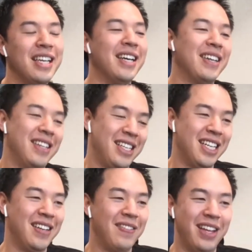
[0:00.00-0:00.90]
Yeah,
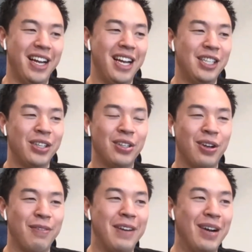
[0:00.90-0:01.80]
yeah. And I should
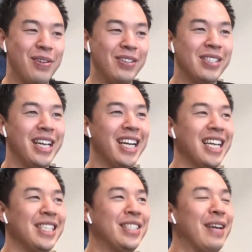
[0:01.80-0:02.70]
clarify, when you said
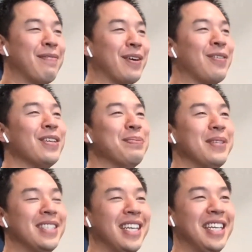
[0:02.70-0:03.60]
save for
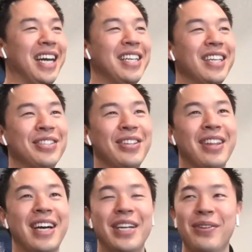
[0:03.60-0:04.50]
Christmas, I
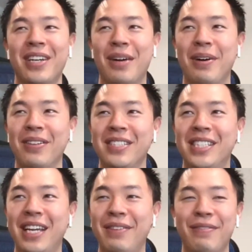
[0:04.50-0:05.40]
initially thought you were talking about
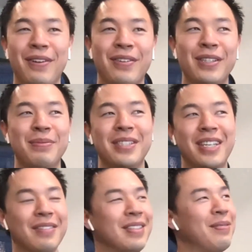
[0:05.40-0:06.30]
saving for Christmas
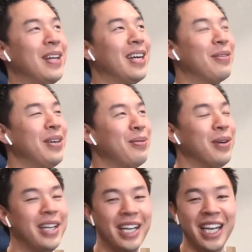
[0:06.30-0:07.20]
gifts. And I'm like, wait,
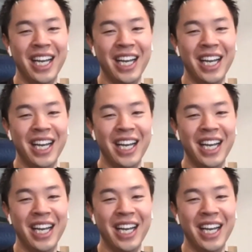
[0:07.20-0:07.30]
what?